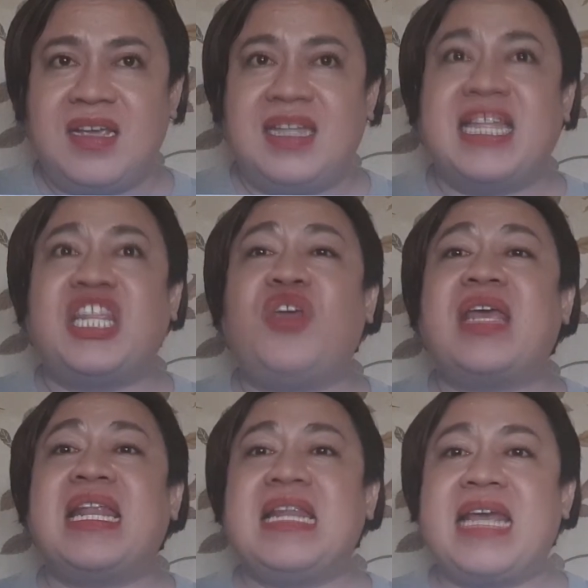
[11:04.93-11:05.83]
that you
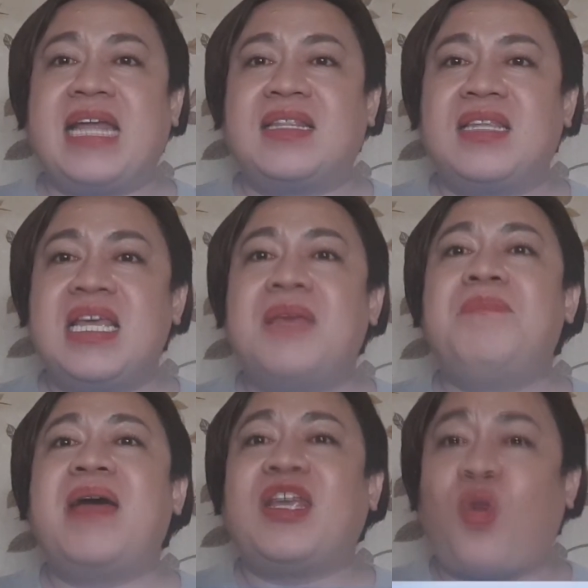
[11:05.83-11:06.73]
can get
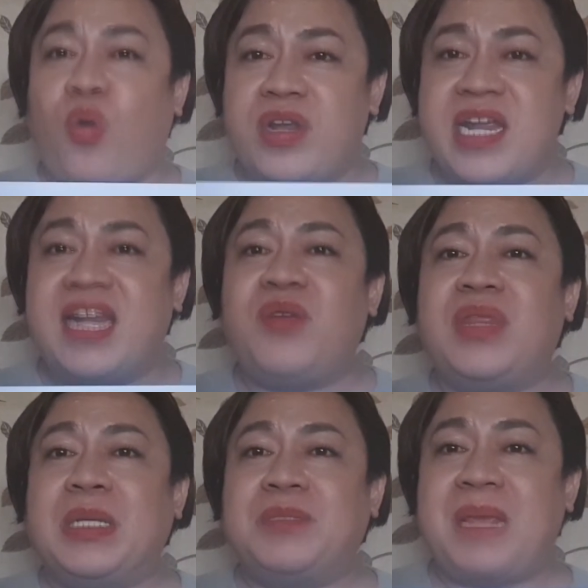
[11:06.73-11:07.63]
by coordinating with
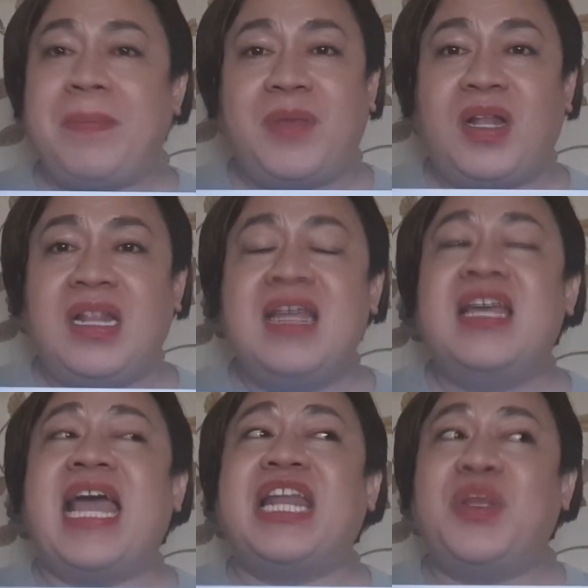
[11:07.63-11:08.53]
those people
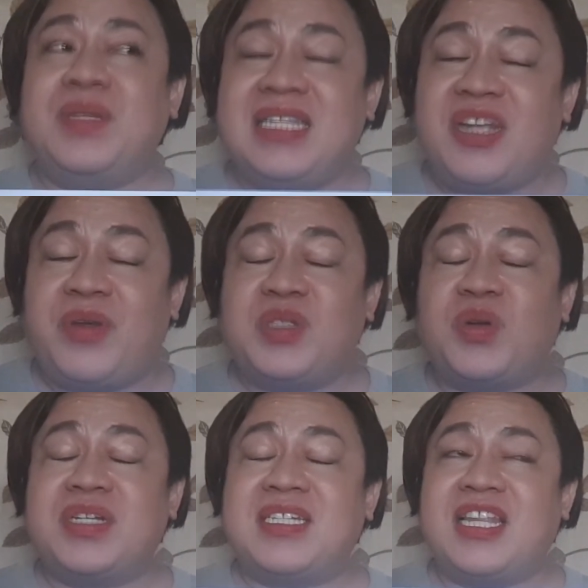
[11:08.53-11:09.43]
and using the
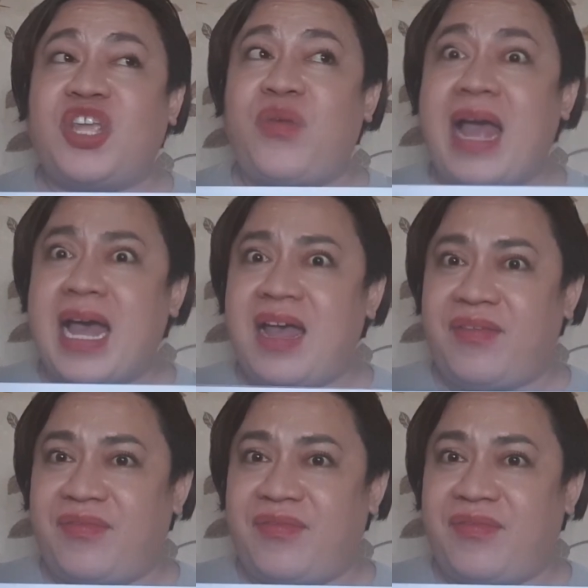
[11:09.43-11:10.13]
resources that you have.